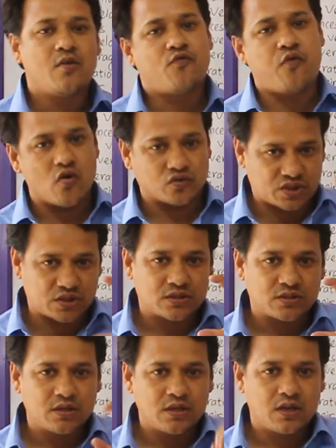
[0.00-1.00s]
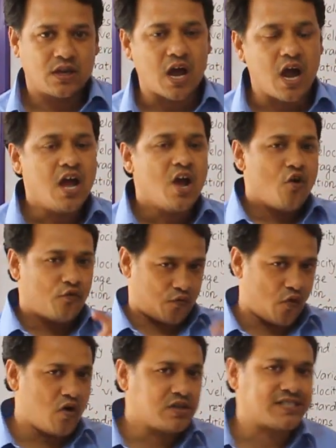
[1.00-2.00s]
Force.
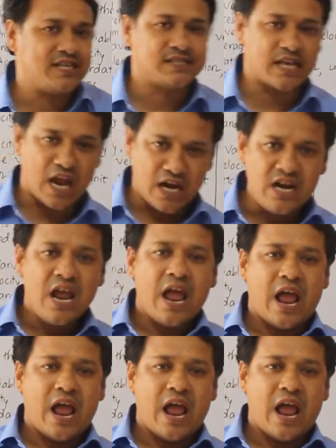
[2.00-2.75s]
Force is an